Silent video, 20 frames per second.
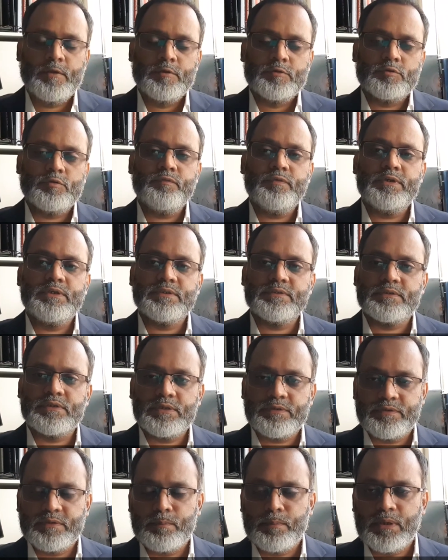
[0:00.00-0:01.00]
So we
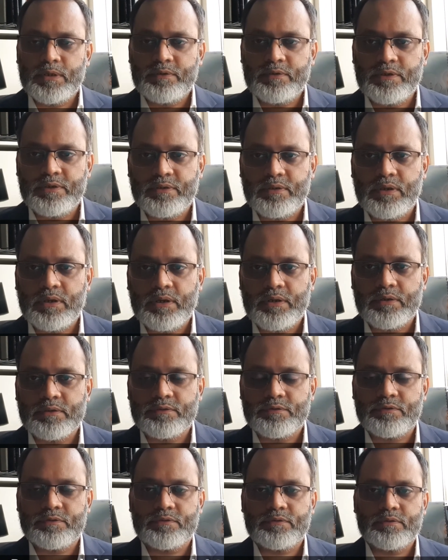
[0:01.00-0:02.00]
discussed the mandatory
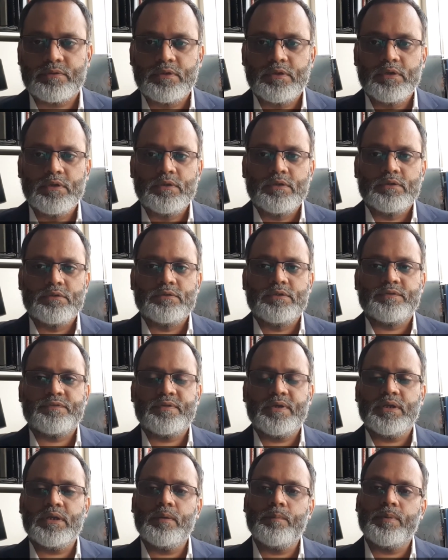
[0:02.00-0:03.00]
guidance. The
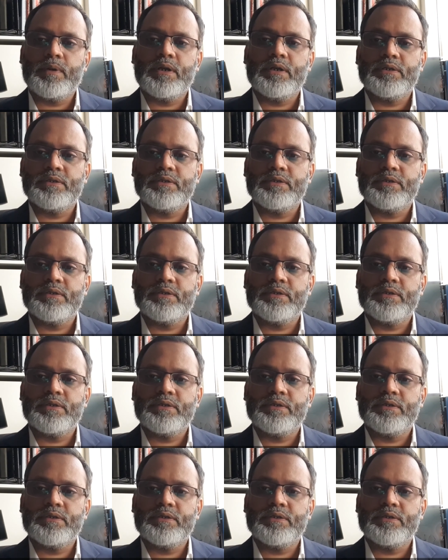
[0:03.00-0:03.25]
second part